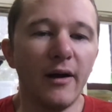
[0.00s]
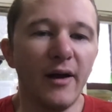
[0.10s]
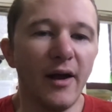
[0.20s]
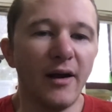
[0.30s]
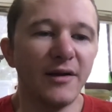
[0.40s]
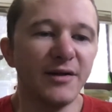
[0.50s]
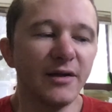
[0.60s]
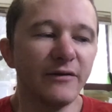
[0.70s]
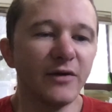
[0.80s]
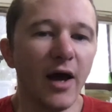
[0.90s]
And a sense
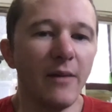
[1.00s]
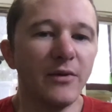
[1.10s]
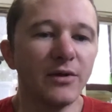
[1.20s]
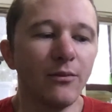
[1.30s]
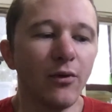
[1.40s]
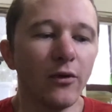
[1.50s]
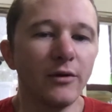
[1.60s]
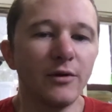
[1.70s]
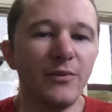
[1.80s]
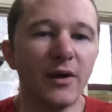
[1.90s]
of time is
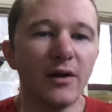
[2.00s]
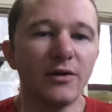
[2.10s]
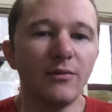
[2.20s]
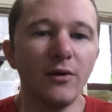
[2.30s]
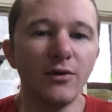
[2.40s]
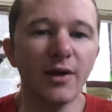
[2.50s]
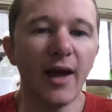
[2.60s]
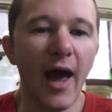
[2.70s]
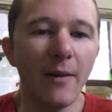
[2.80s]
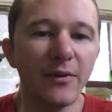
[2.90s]
important because music
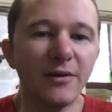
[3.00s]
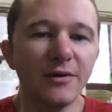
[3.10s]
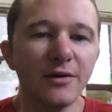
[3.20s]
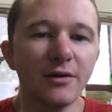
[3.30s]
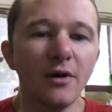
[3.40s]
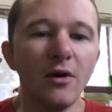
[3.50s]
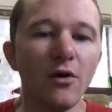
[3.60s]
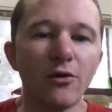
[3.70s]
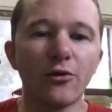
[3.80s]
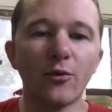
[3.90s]
happens
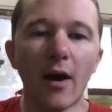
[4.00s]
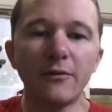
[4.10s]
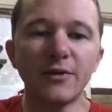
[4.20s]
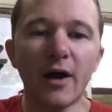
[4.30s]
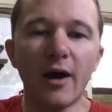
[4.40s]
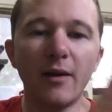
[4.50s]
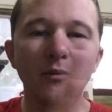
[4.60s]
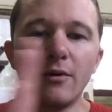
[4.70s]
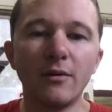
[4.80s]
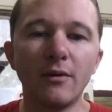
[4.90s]
throughout time,
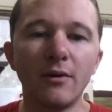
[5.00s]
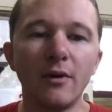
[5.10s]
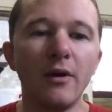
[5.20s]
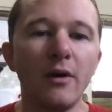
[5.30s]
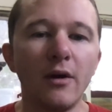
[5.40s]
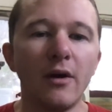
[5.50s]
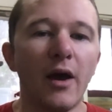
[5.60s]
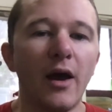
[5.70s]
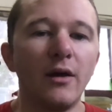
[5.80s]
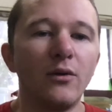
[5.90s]

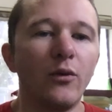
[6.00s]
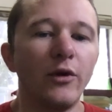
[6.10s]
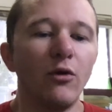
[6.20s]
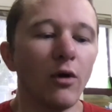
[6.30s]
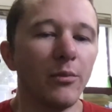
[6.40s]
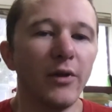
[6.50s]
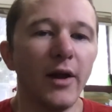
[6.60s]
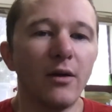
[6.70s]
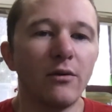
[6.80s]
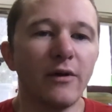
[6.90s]
and when you are
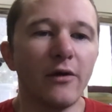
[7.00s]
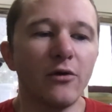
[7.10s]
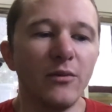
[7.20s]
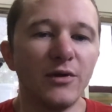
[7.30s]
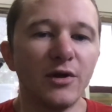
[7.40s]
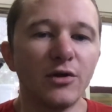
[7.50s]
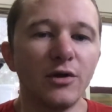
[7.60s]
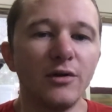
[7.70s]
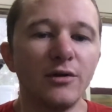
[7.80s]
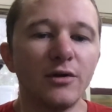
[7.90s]
playing with other
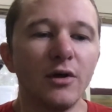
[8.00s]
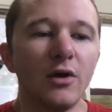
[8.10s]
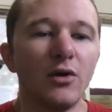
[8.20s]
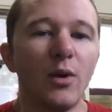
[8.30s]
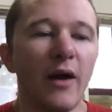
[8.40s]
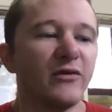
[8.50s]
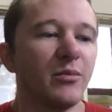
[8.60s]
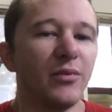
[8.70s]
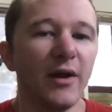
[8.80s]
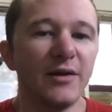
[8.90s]
musicians, you have to
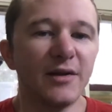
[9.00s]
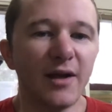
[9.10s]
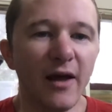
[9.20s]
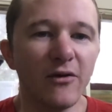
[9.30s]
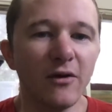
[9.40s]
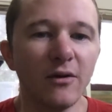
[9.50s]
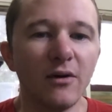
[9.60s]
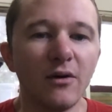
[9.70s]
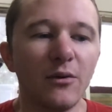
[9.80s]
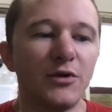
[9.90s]
play together,
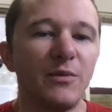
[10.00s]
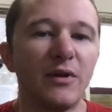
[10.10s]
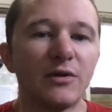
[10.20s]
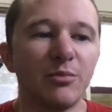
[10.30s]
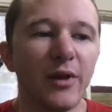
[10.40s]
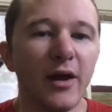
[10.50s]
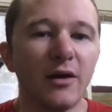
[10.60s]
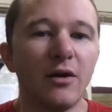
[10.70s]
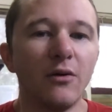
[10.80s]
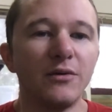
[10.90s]
which means playing
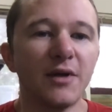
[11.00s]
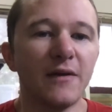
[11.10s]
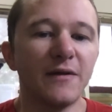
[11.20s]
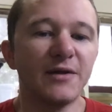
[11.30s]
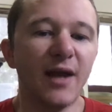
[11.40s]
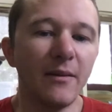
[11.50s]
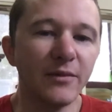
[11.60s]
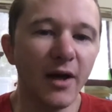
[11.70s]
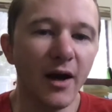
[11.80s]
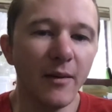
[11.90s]
notes at the same
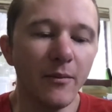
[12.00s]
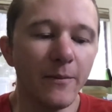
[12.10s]
time.